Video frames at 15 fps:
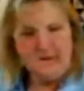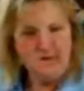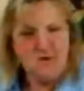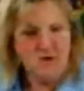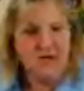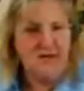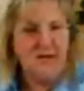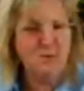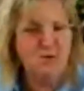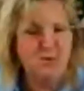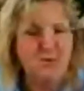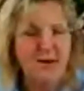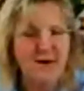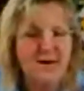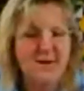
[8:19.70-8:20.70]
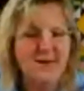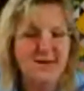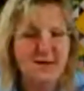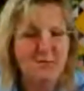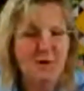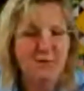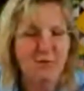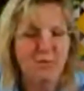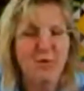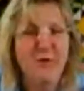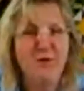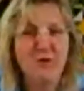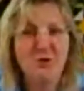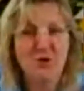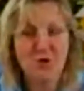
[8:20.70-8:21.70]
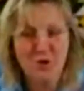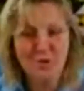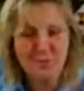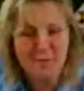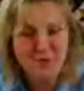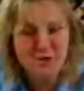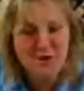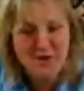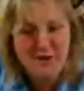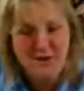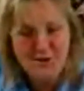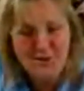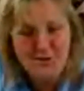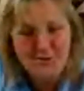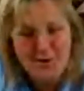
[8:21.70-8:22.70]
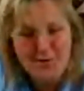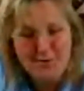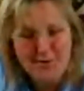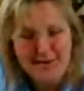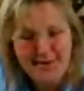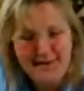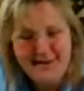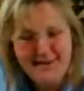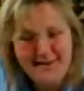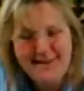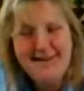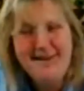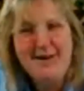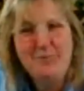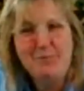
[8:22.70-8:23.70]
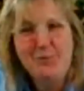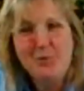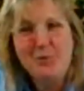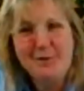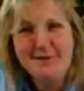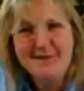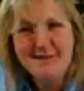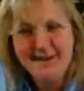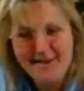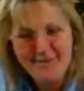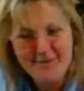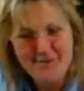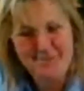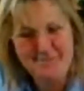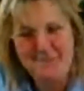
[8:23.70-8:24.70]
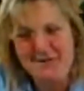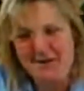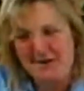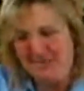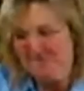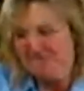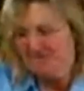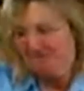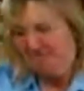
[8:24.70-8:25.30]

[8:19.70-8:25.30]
She keeps threatening to come over with her Janome machine, as you know, and we'll quilt together sometime.